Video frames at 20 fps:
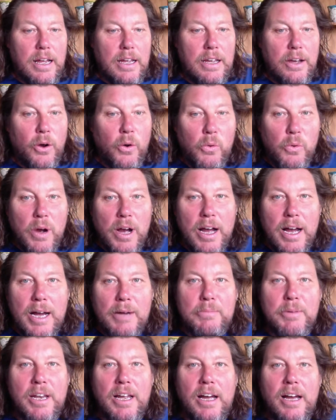Oh,
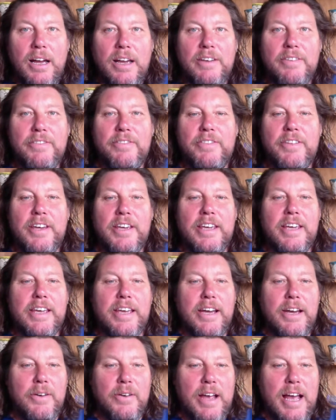I'm live. There you
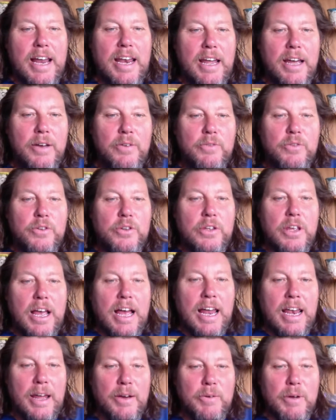go. Hello,
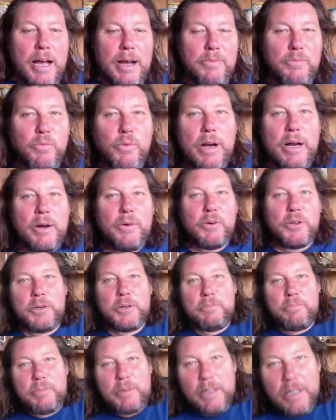hello, and
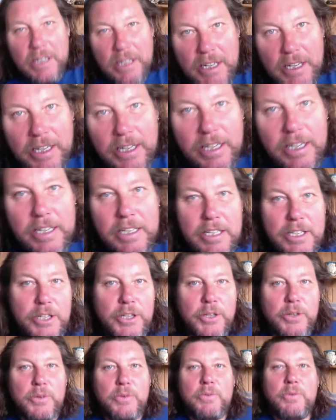welcome
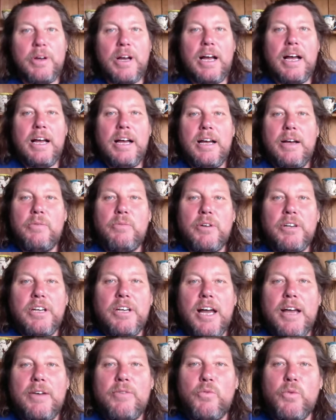to One
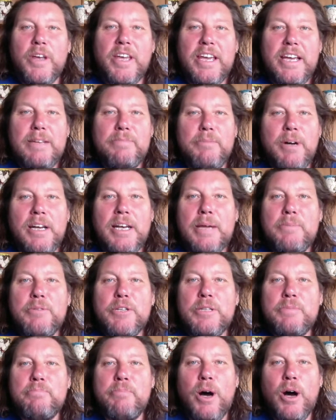Life Wing It. My name
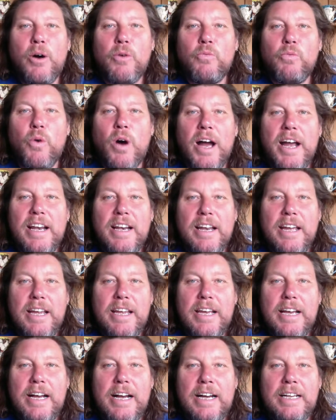is Mark Whiteley,
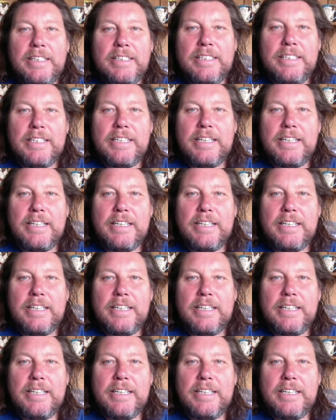and